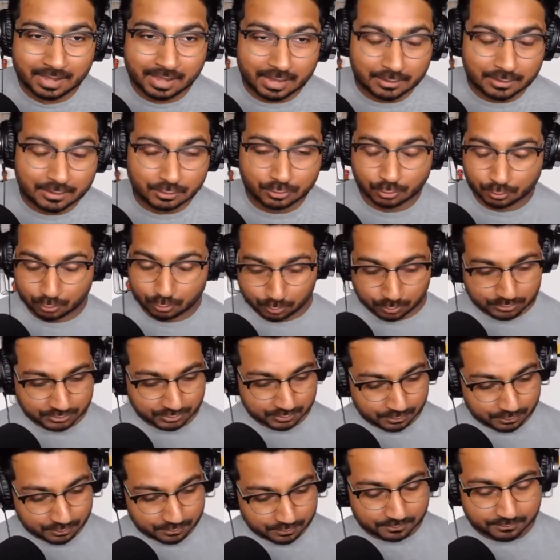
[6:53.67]
And you can
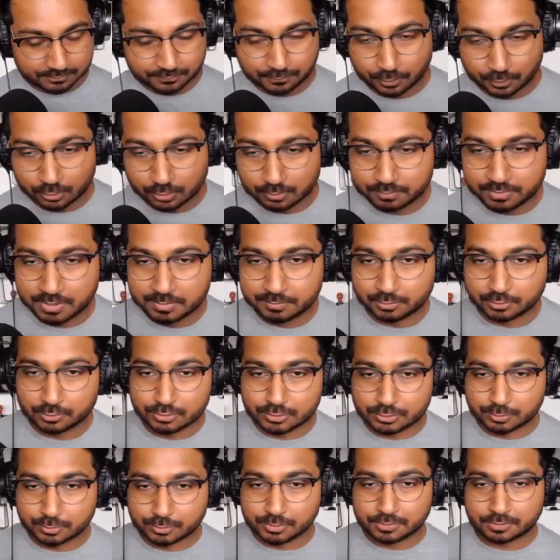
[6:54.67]
also follow people on
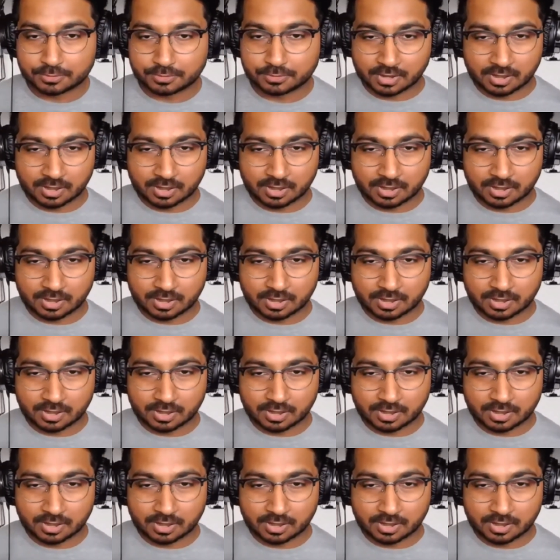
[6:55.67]
Twitter.